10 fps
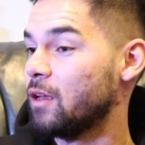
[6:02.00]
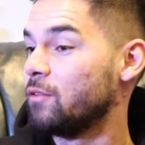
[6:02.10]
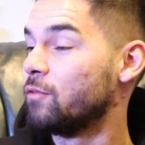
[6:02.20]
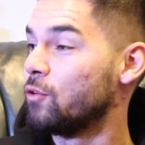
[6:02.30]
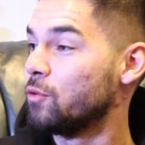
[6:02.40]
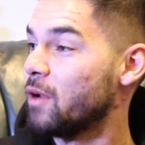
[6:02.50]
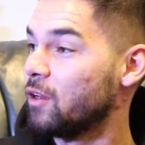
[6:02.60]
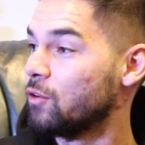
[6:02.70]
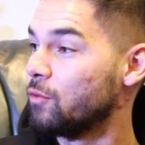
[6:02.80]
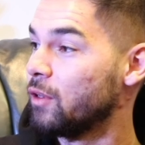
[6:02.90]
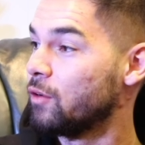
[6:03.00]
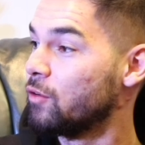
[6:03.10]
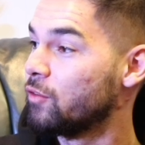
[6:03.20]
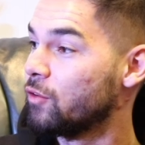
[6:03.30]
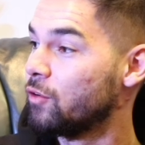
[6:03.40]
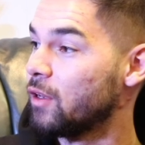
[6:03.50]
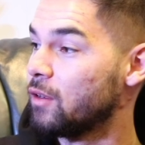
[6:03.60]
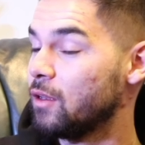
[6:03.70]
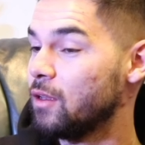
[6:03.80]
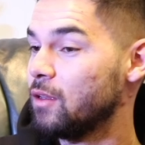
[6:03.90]
He followed my career also,
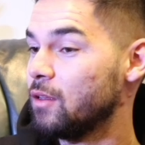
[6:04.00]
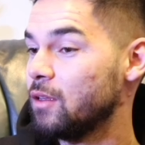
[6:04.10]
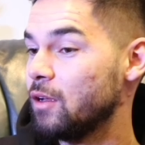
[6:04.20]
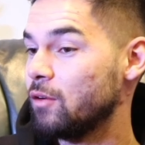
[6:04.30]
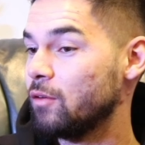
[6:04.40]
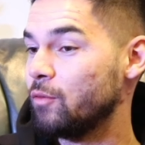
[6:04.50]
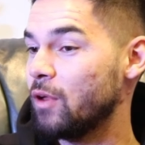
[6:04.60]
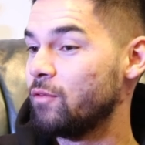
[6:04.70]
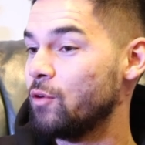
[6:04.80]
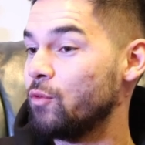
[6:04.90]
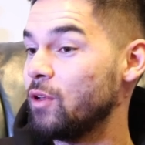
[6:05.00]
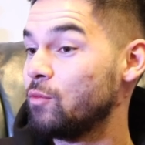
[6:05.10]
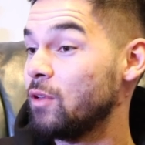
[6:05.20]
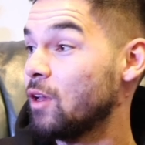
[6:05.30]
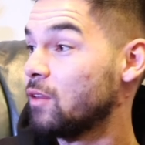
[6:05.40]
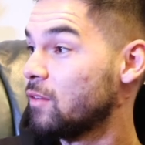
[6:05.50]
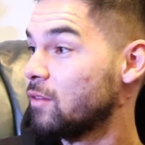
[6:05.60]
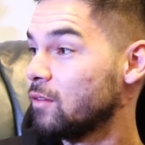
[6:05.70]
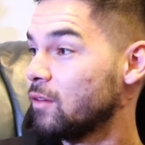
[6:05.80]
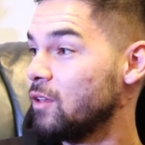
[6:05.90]
and every week we had
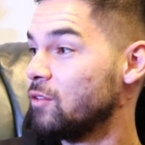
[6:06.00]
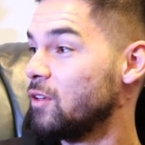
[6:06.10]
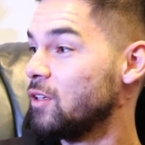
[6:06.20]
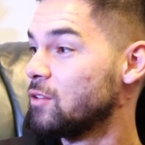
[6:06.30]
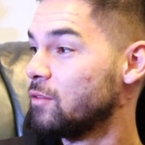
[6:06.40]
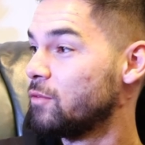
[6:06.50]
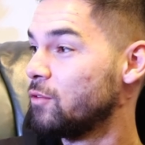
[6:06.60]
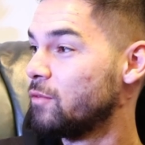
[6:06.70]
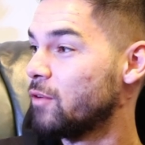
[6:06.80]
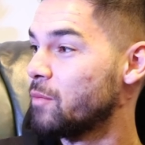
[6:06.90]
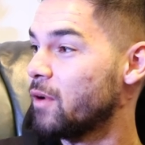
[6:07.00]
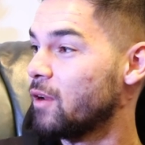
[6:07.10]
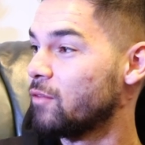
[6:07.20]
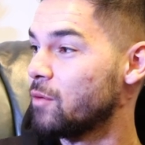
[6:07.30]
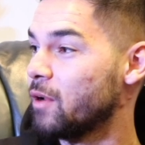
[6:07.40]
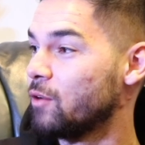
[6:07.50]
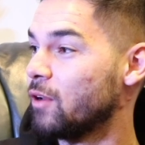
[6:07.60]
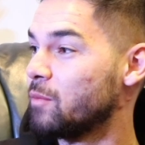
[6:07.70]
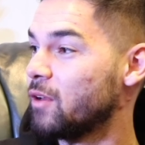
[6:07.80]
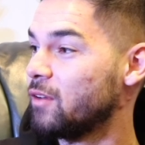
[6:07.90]
Indonesian food from my
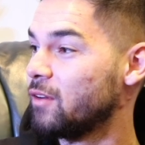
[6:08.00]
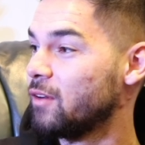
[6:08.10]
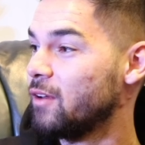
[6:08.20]
grandmother.